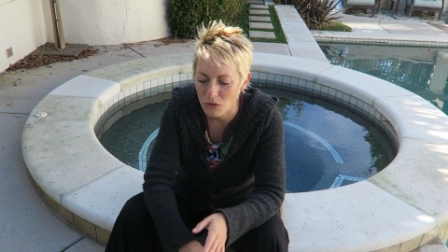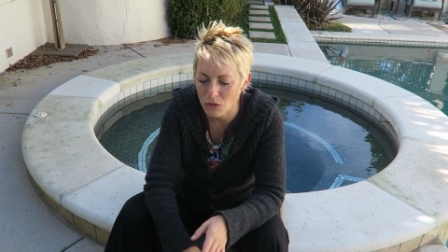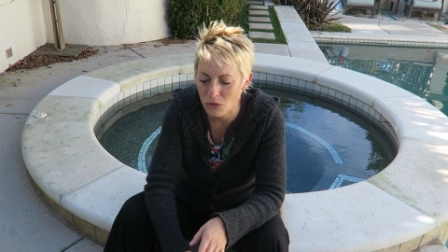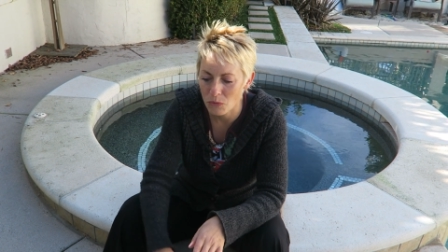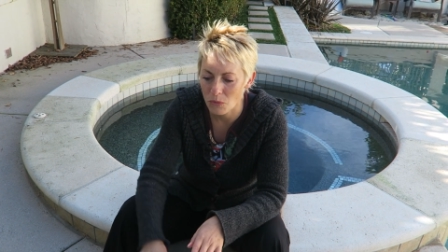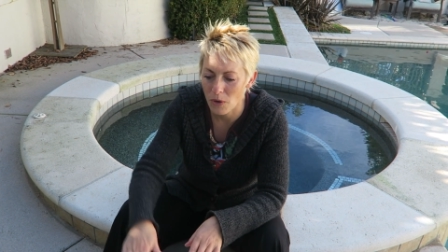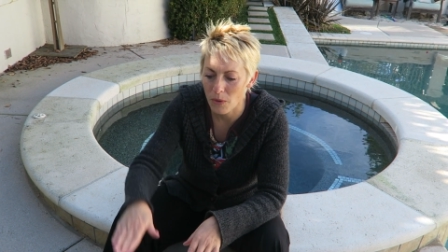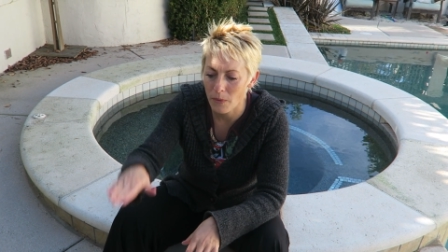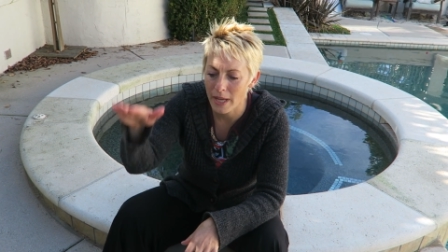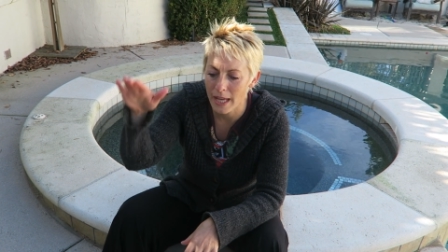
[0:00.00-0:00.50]

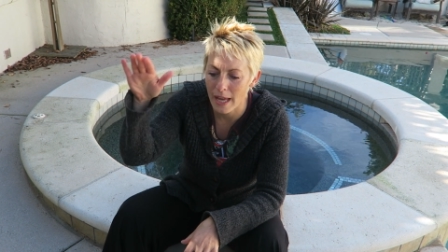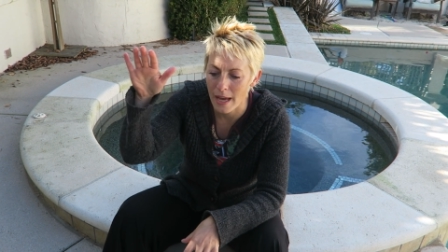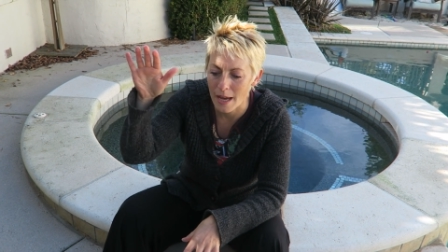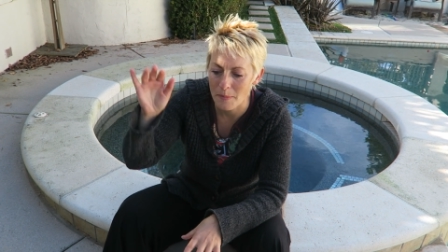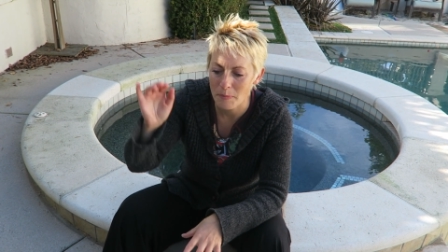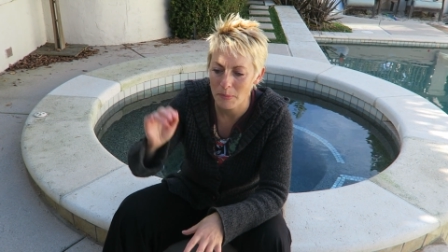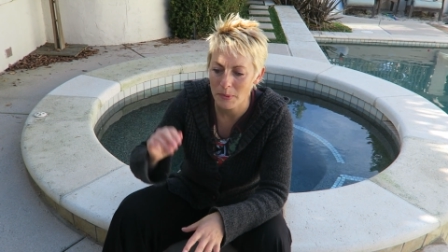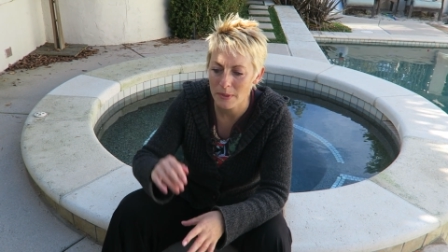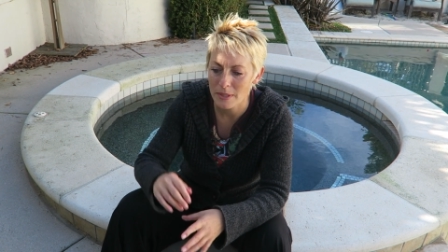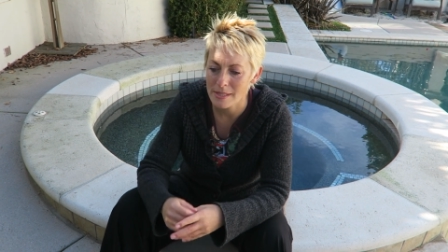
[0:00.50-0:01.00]
growing
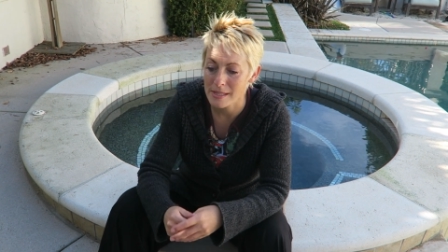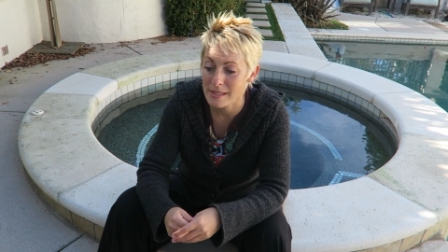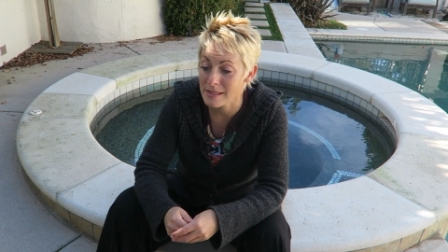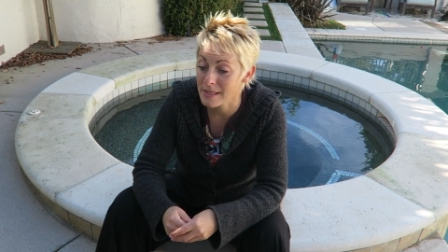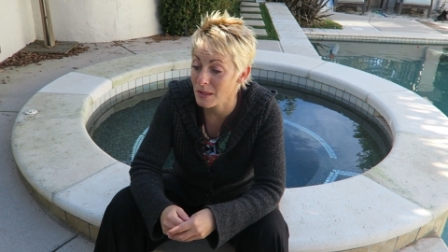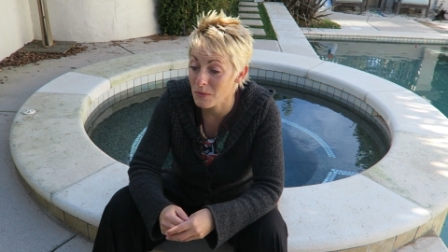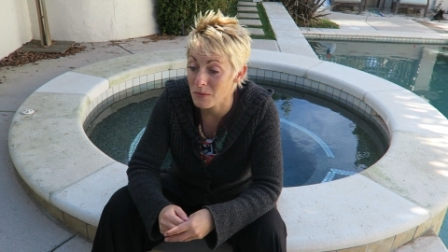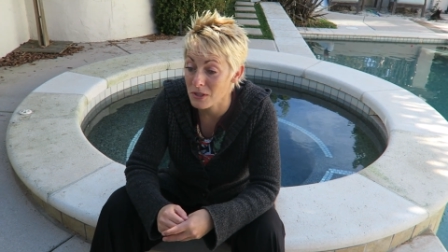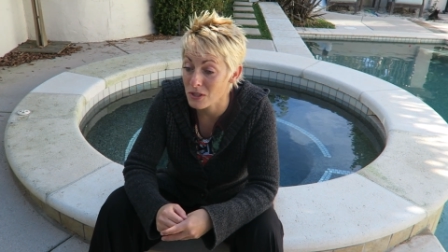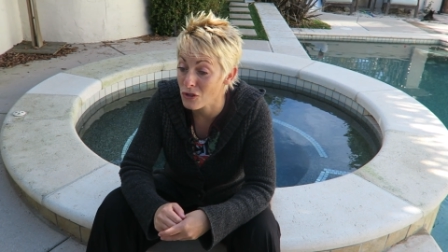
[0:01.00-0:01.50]
up,
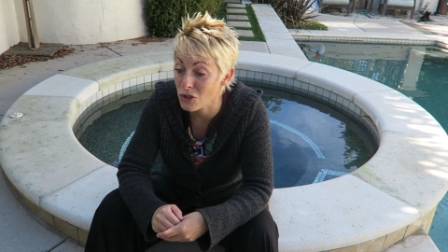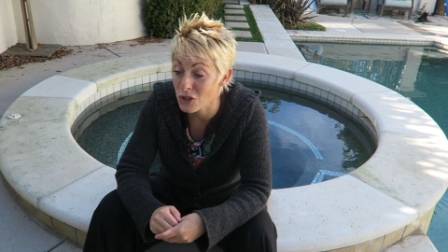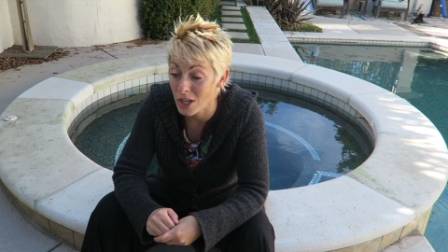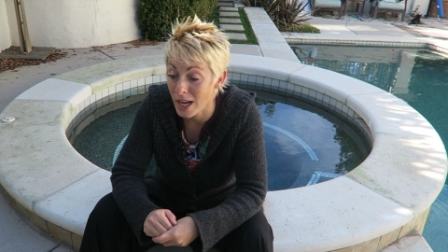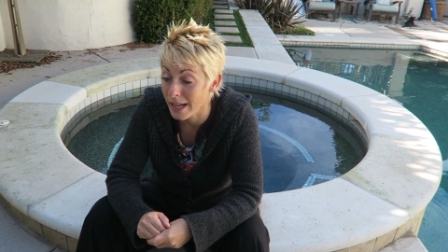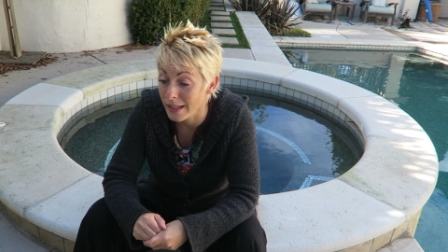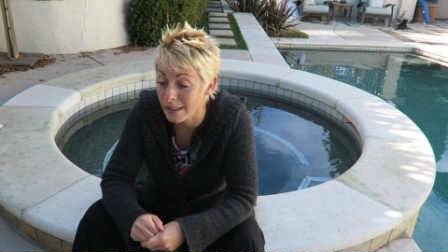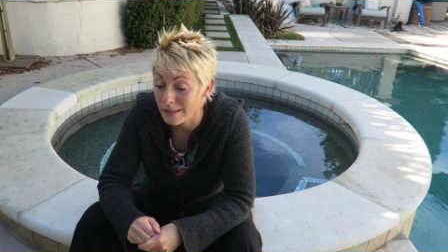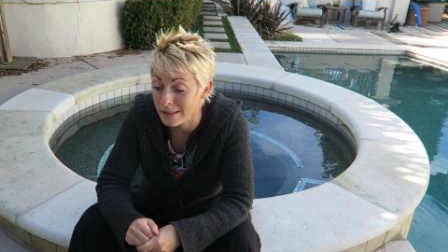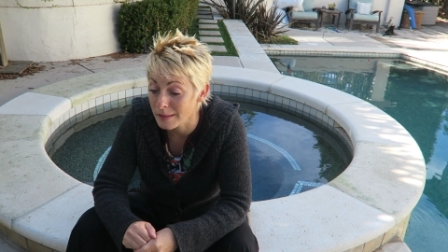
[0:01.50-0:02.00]
since I was a
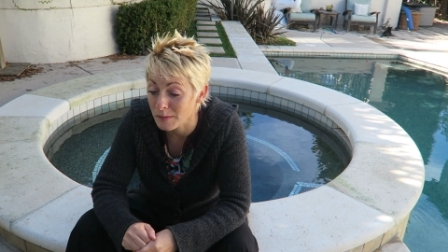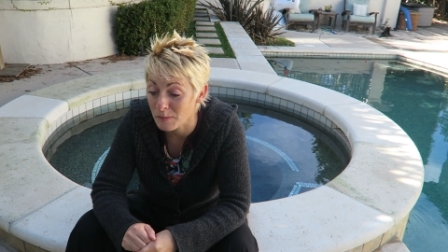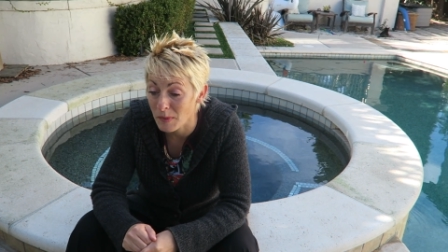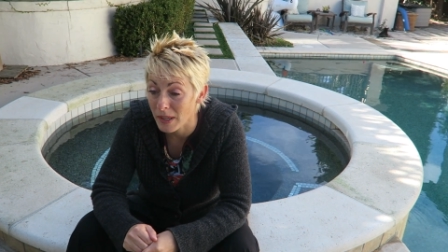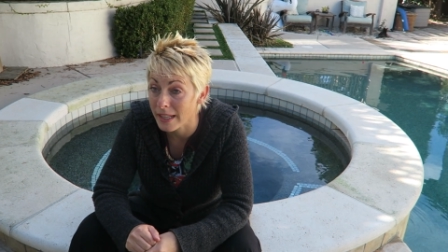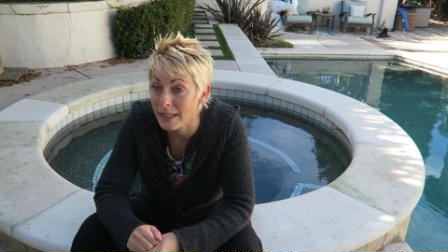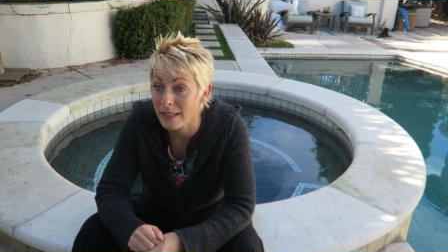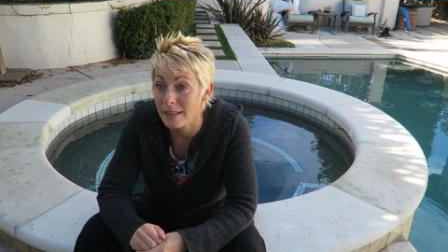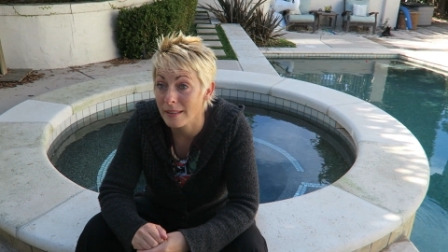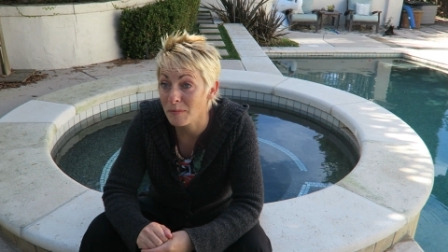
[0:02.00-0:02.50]
child,
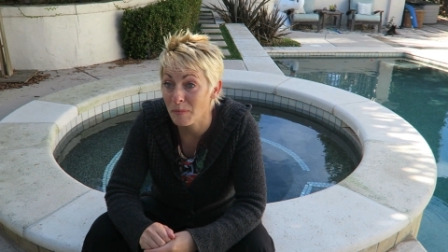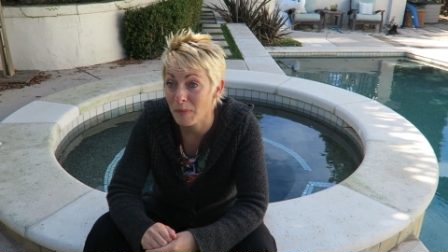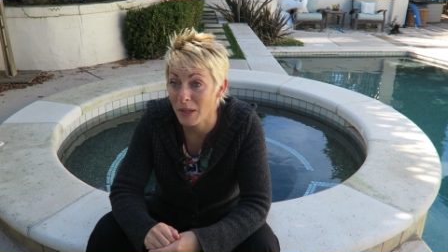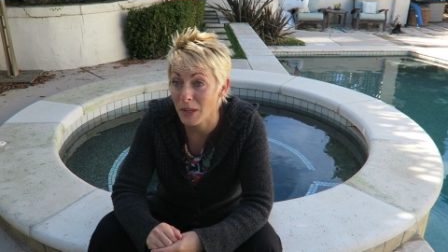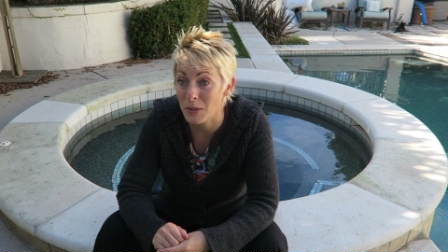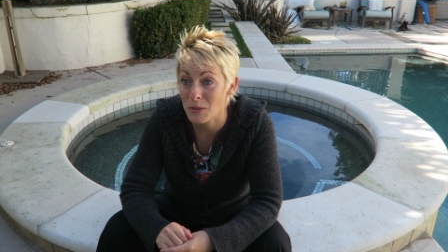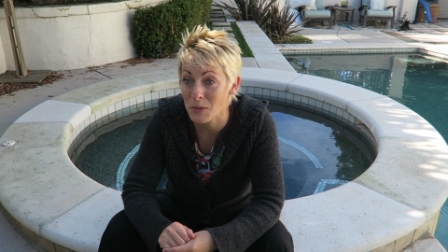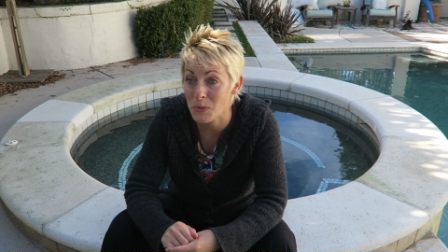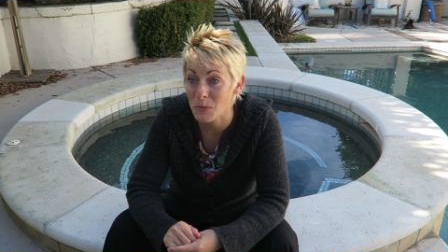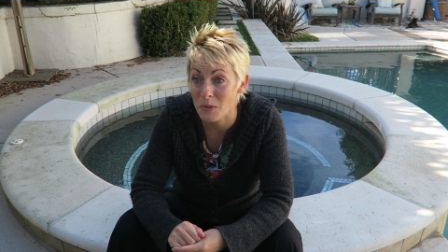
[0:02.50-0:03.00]
my
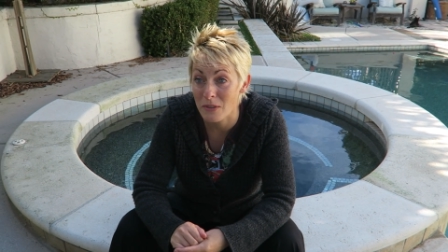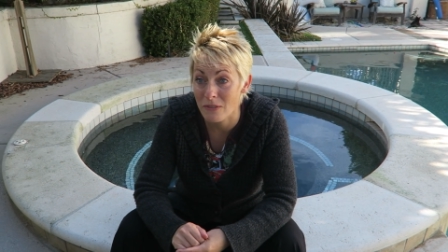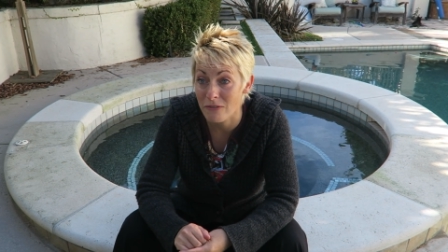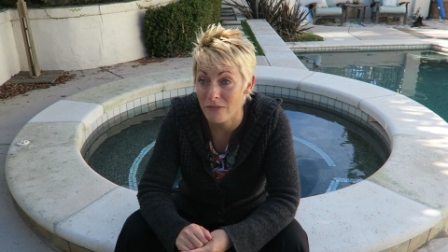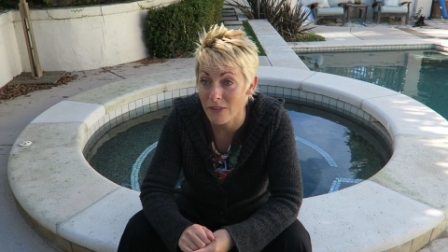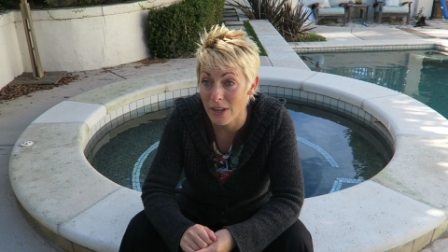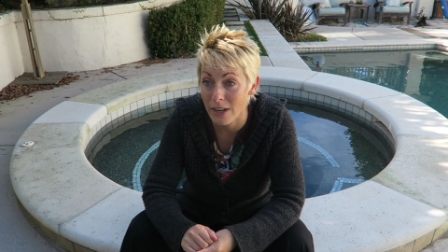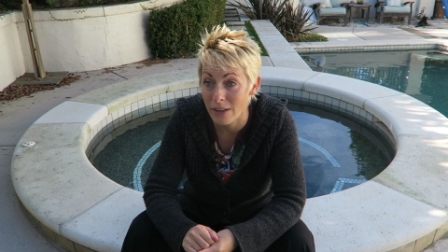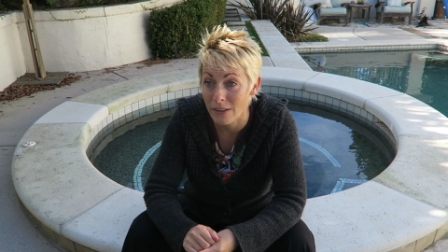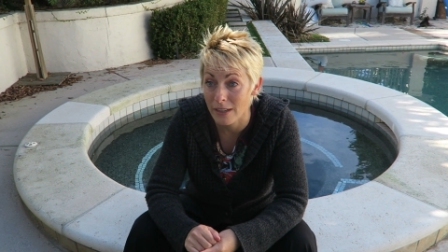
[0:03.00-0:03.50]
parents were
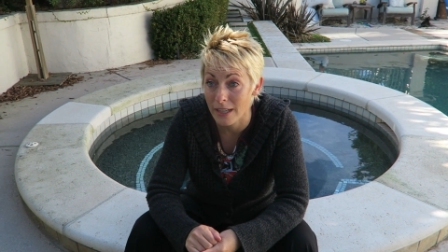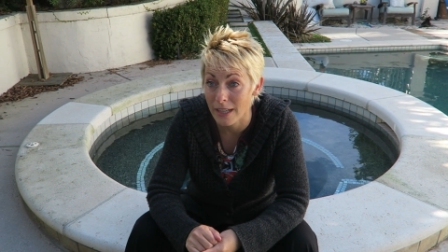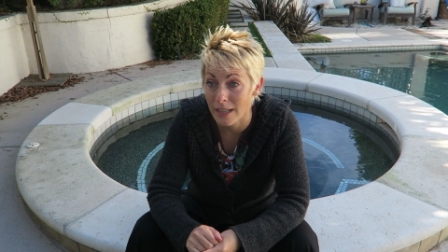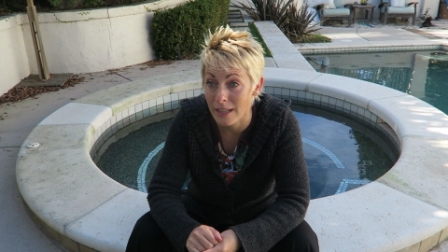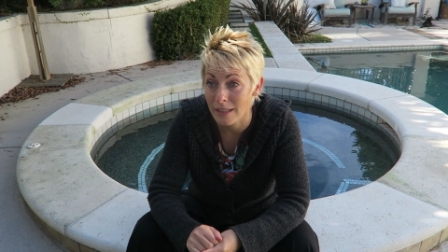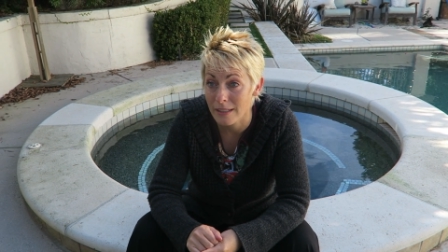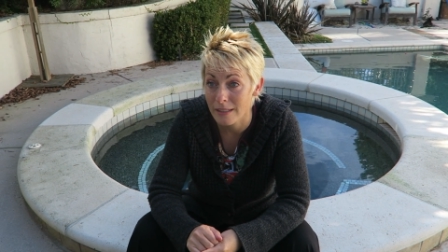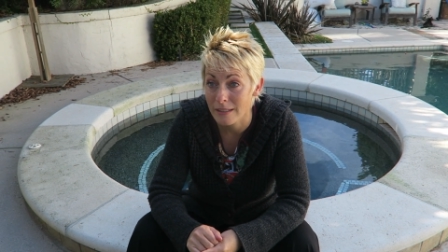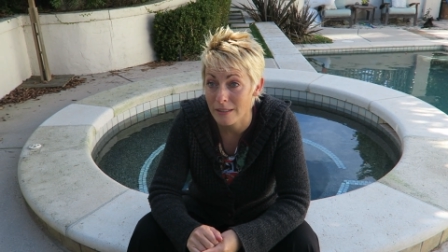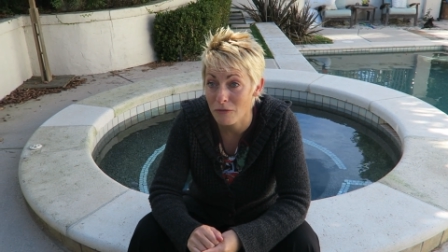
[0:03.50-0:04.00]

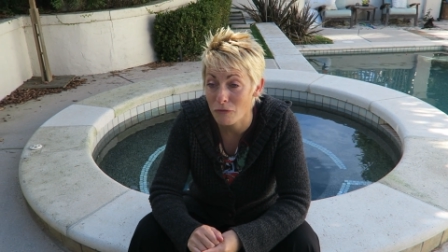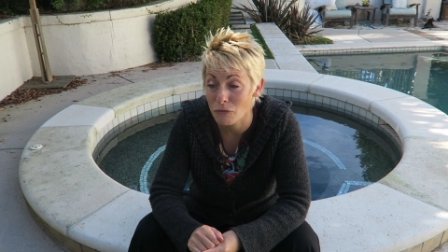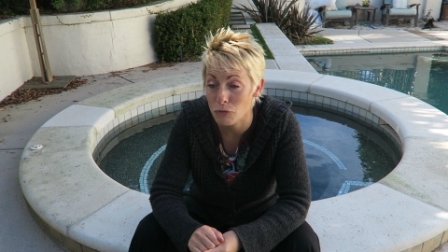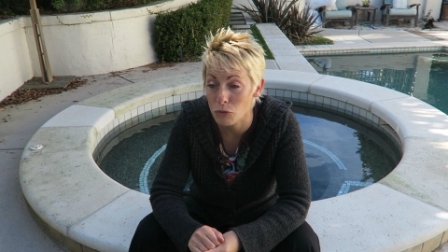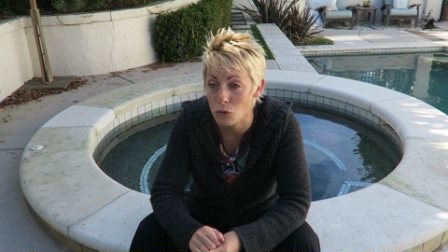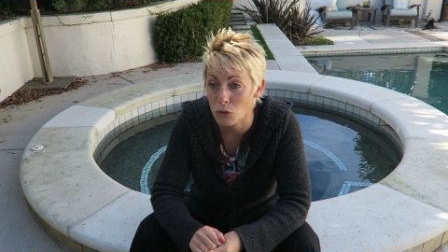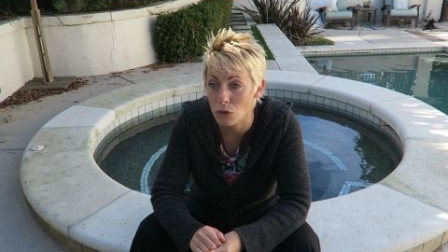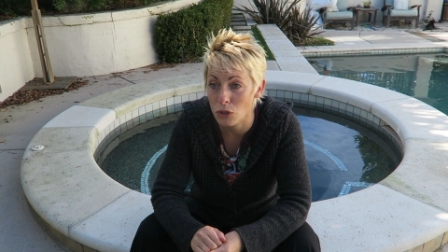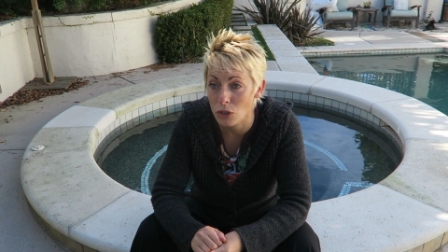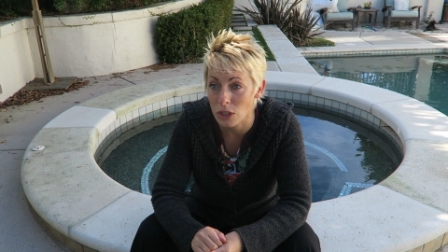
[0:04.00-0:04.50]
very
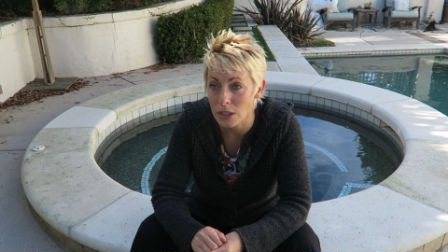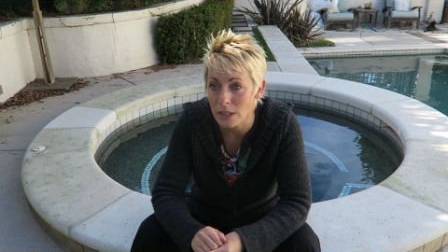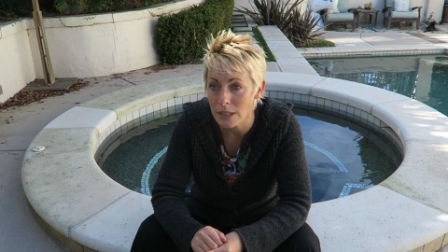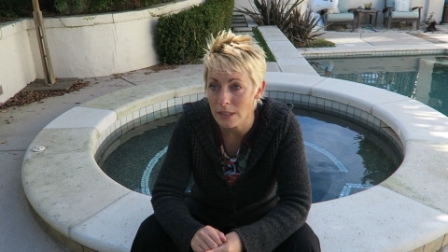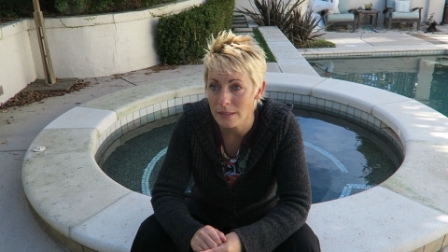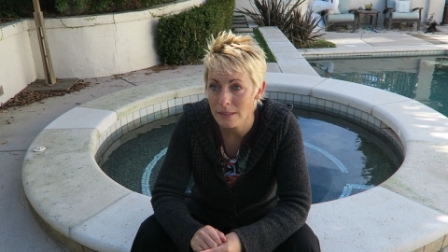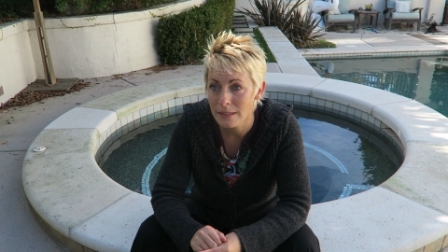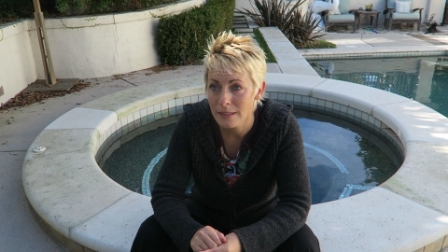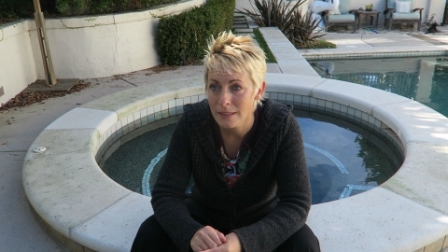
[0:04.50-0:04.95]
frugal,